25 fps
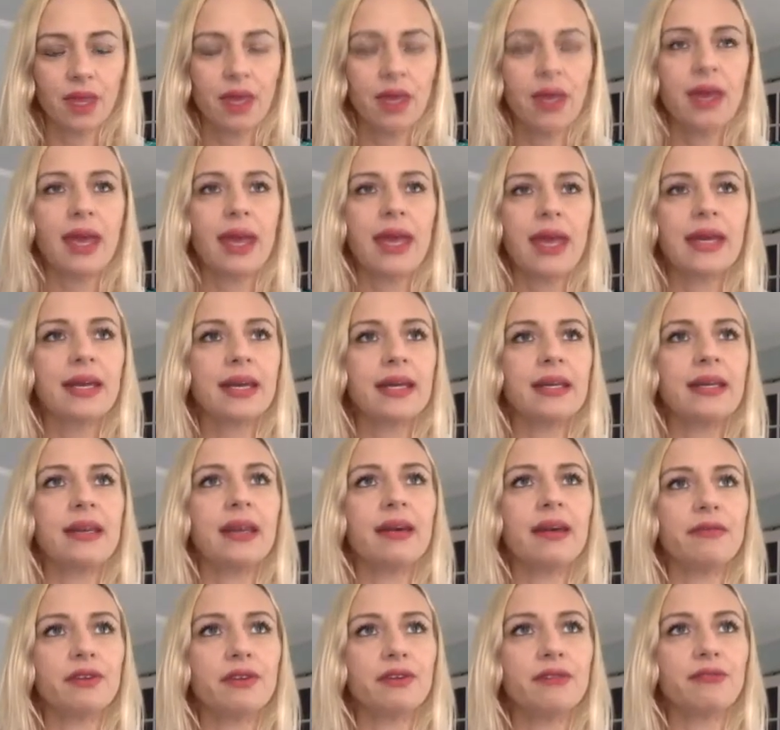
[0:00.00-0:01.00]
And I
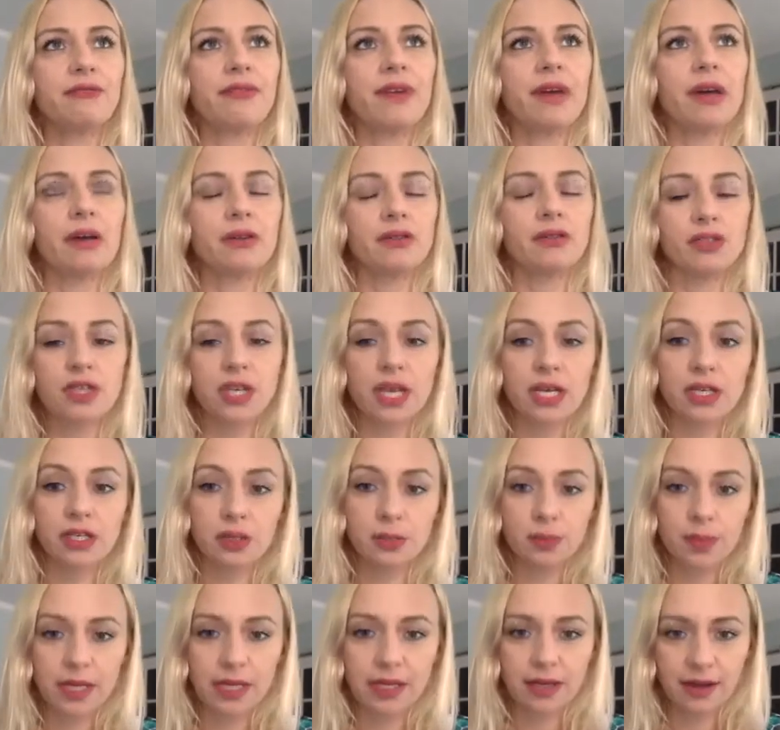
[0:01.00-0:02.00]
never felt
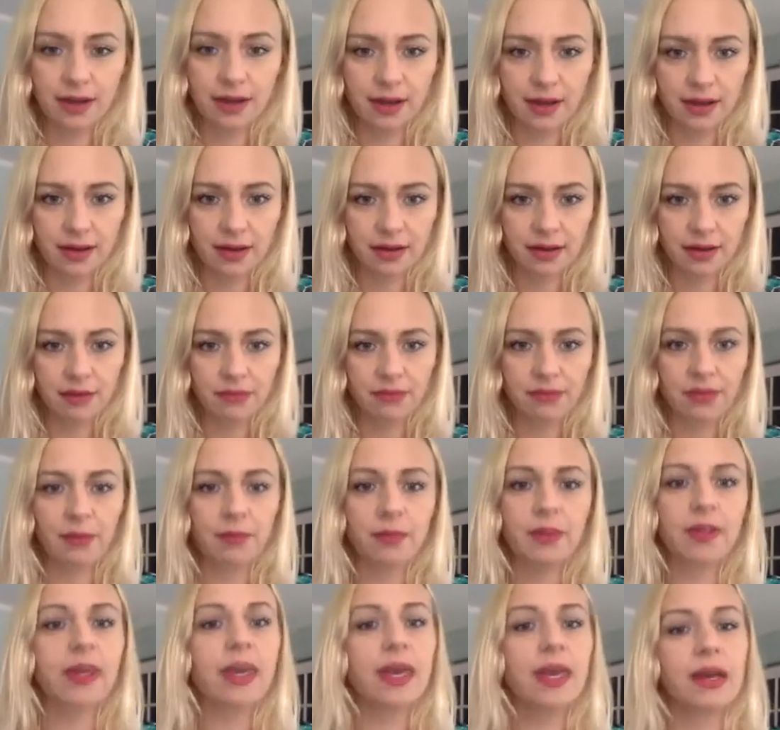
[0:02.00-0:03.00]
judgment either
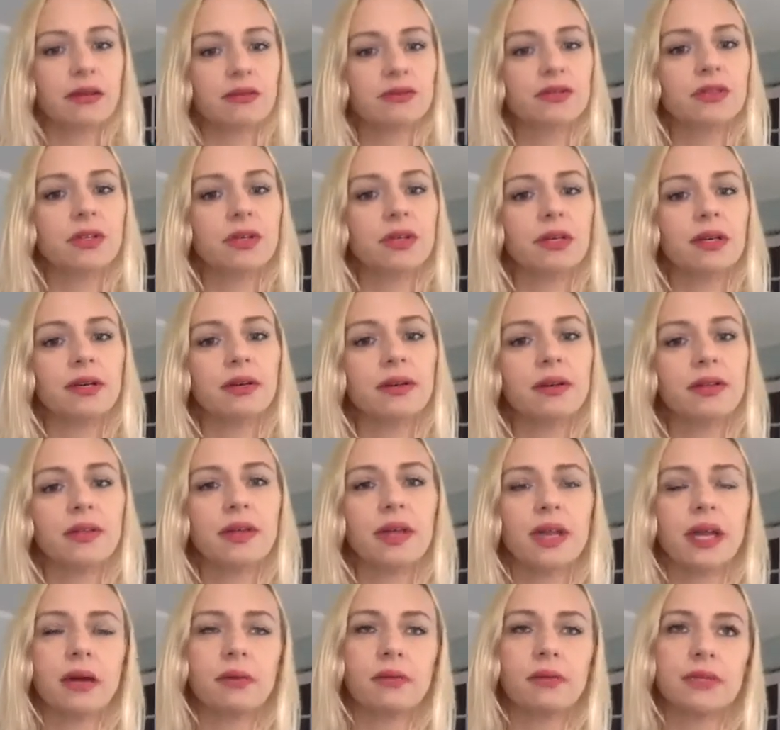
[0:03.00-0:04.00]
from the counselor,
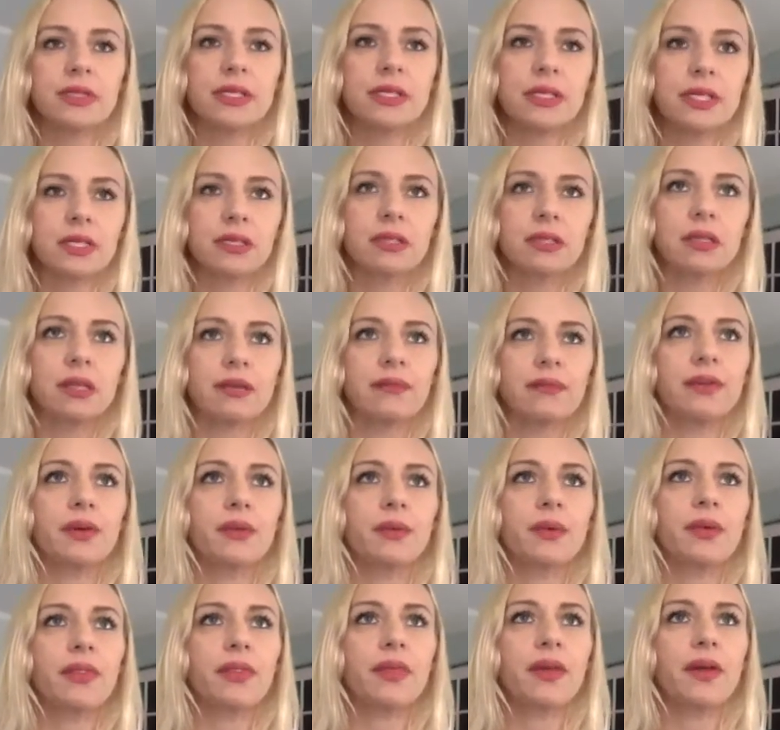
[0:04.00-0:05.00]
that I was still living
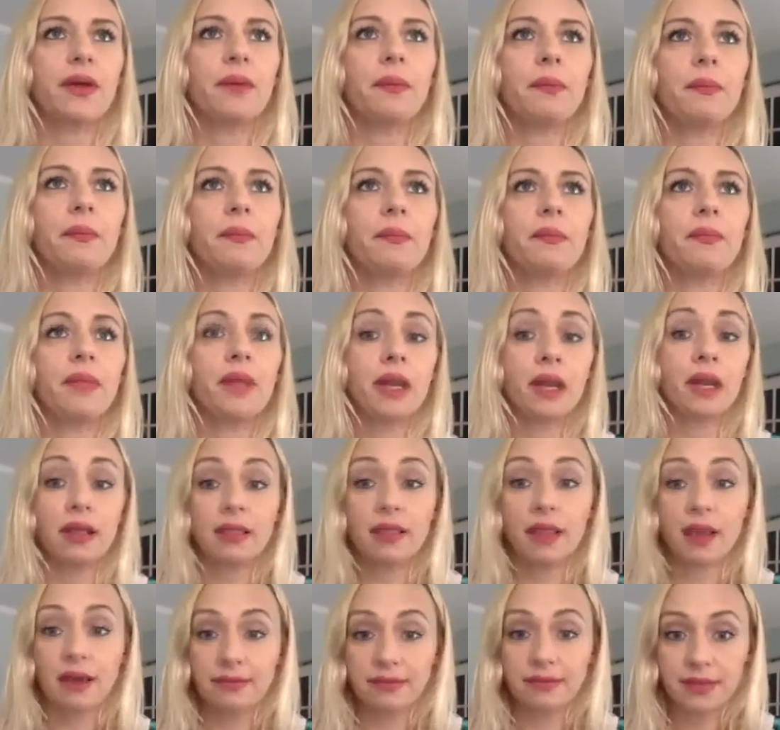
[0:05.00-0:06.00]
with him, that I
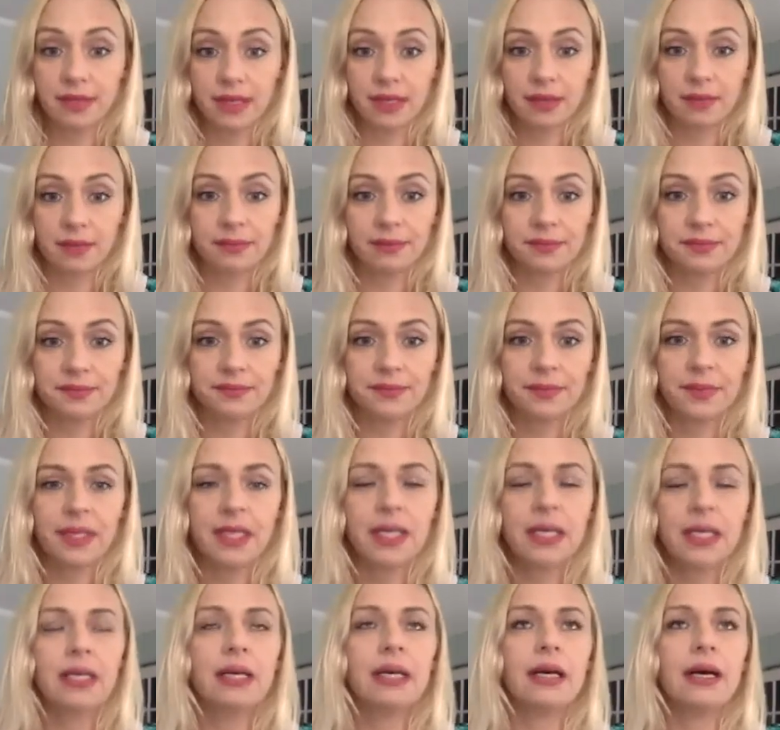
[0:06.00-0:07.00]
loved him.
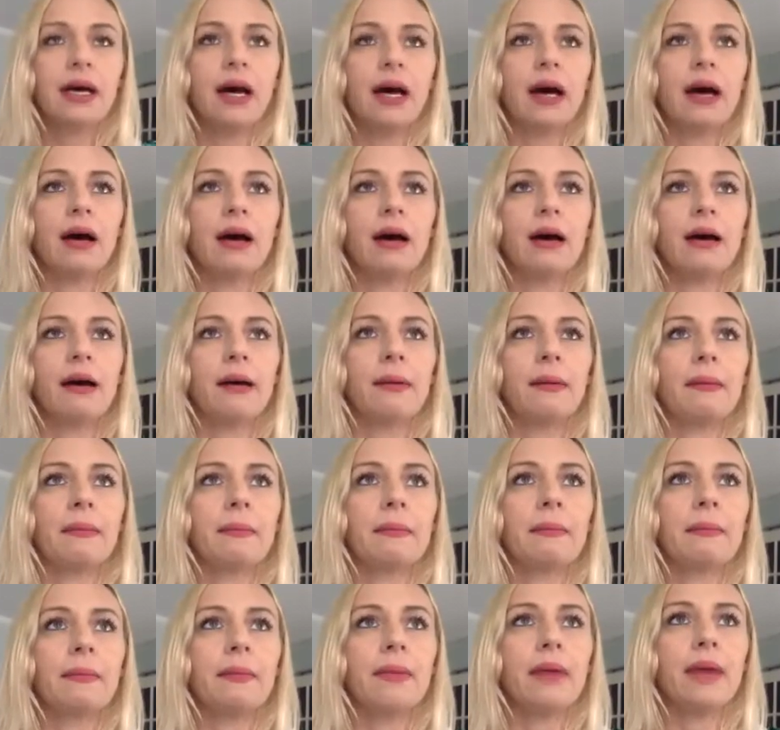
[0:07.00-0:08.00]

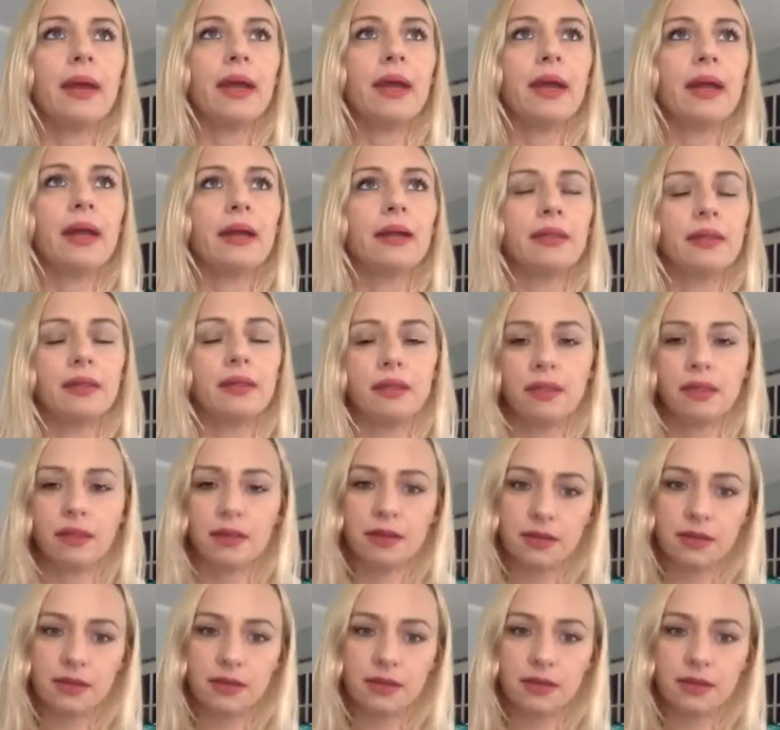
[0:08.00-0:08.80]
And